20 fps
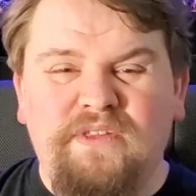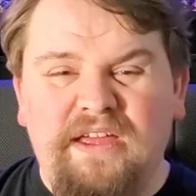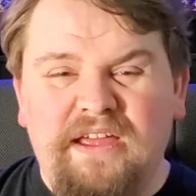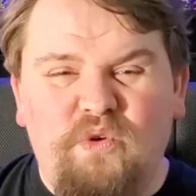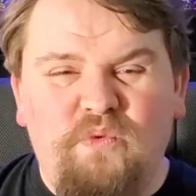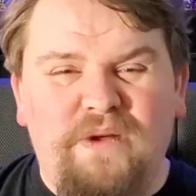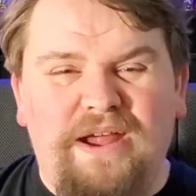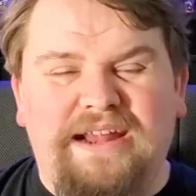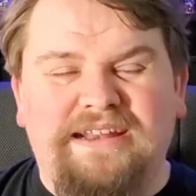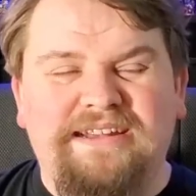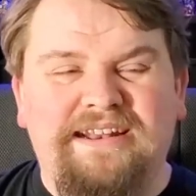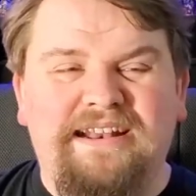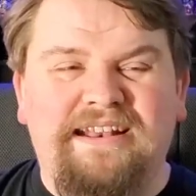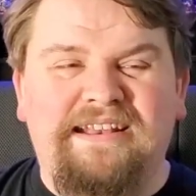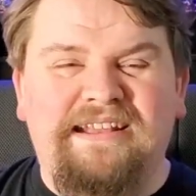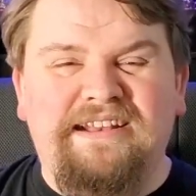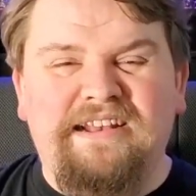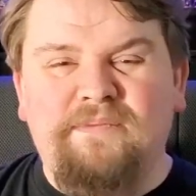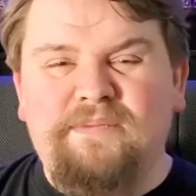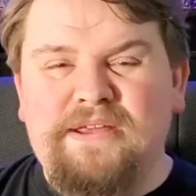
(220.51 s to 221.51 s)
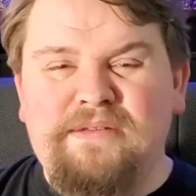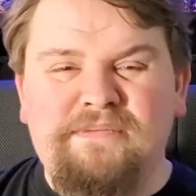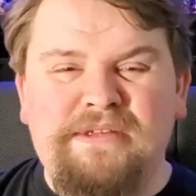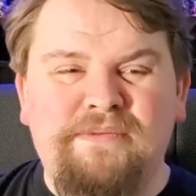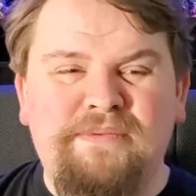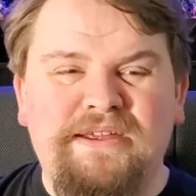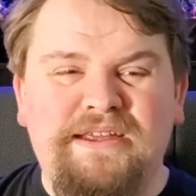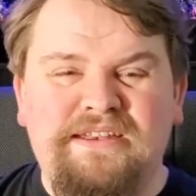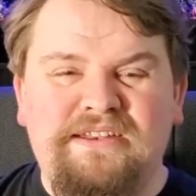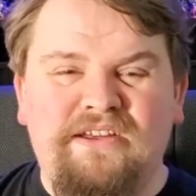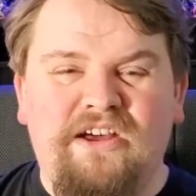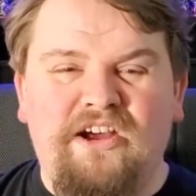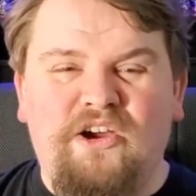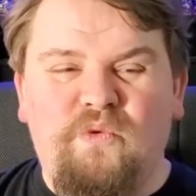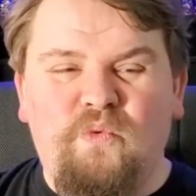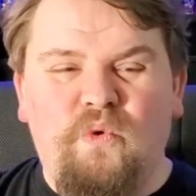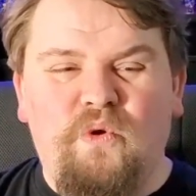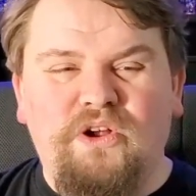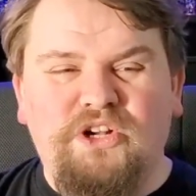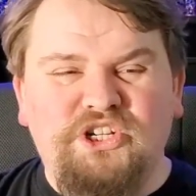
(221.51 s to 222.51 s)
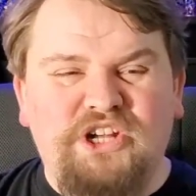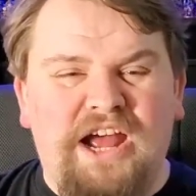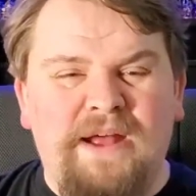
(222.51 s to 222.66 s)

correct it a little bit, maybe a dark wash.